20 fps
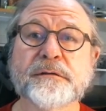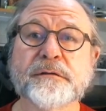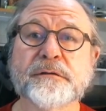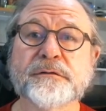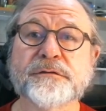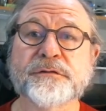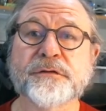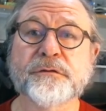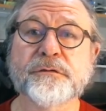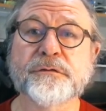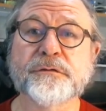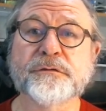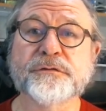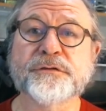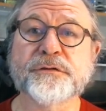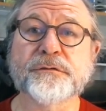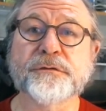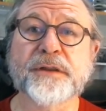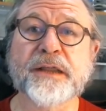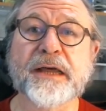so
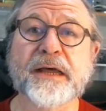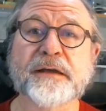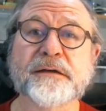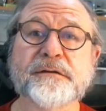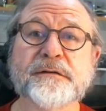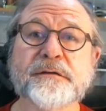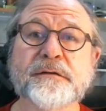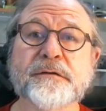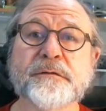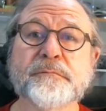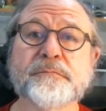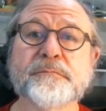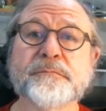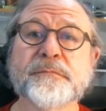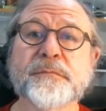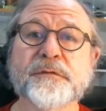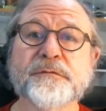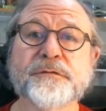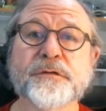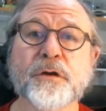that
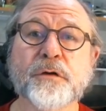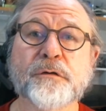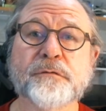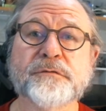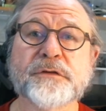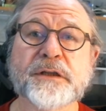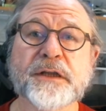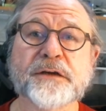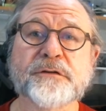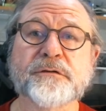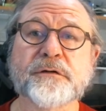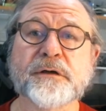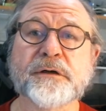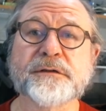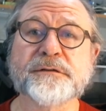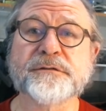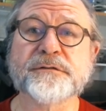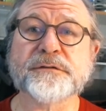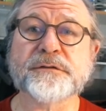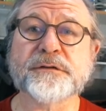flow of
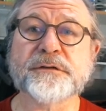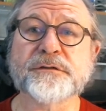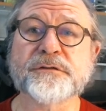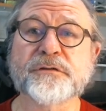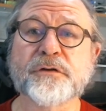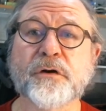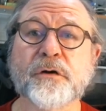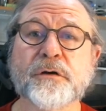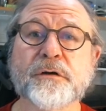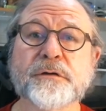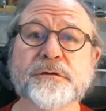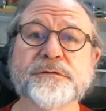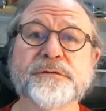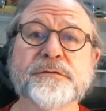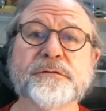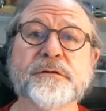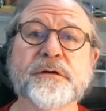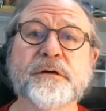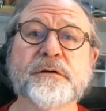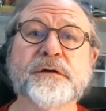electrons is called
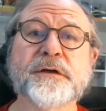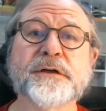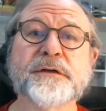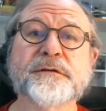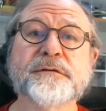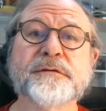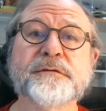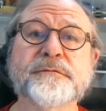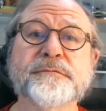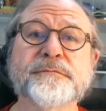current.